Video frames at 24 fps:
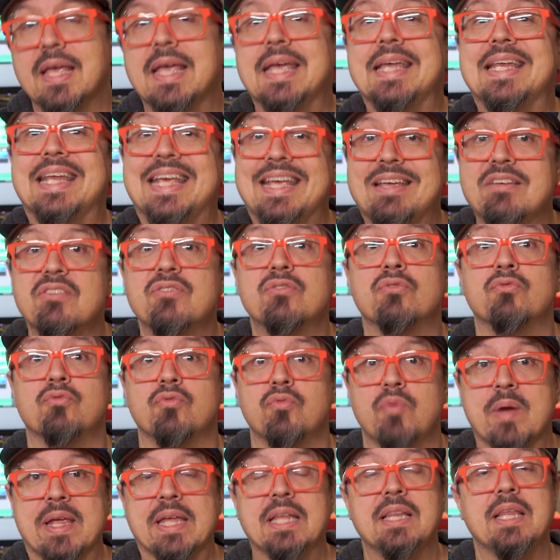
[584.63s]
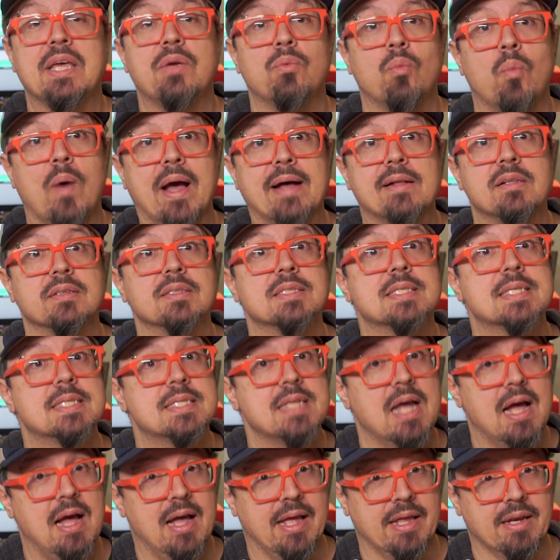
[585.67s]
it is really well
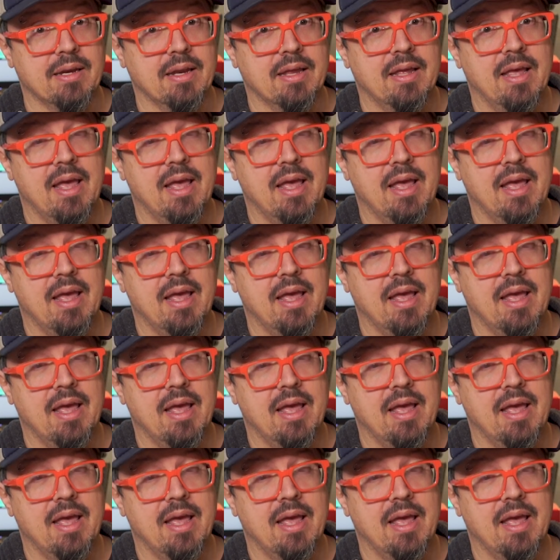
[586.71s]
done.